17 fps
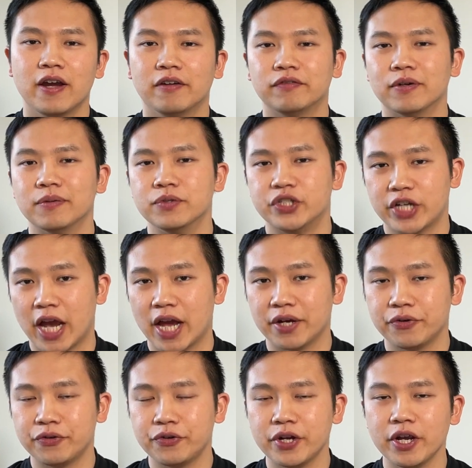from
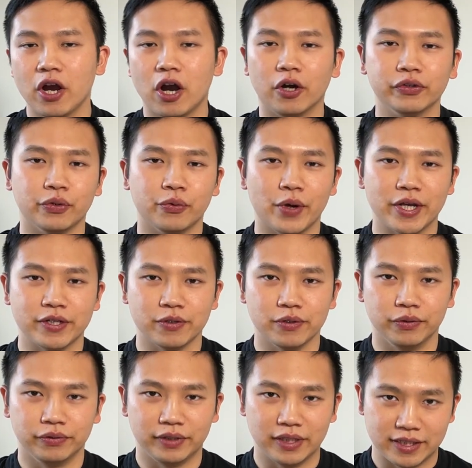January all the way
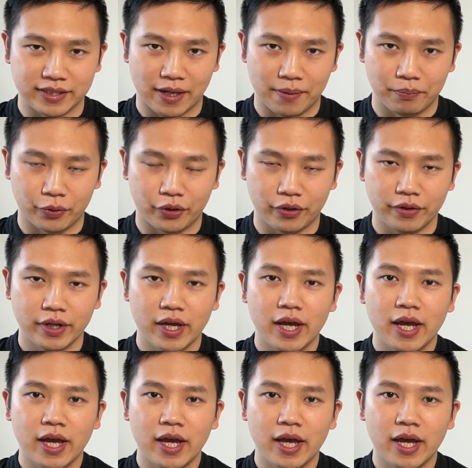to December.